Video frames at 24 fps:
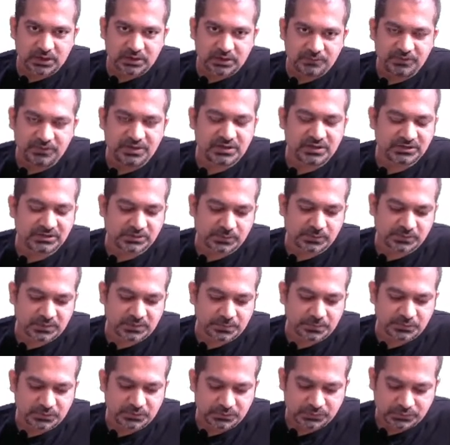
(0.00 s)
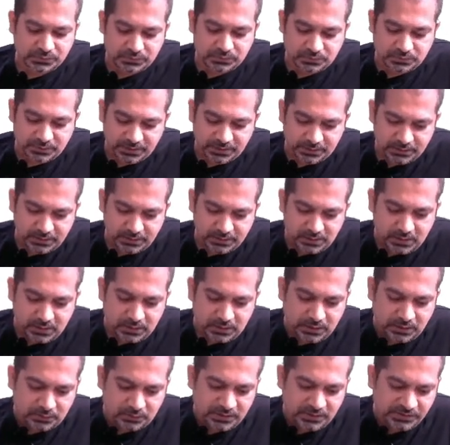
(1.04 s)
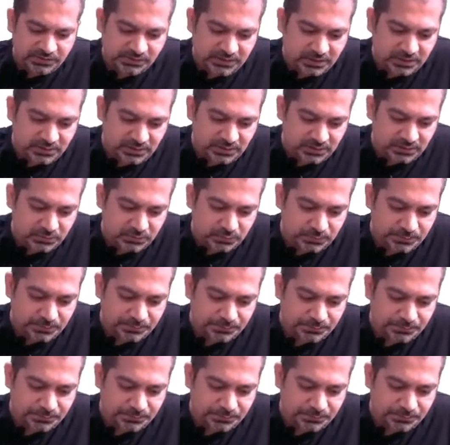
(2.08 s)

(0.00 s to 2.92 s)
various subscriptions. All right. Now let's continue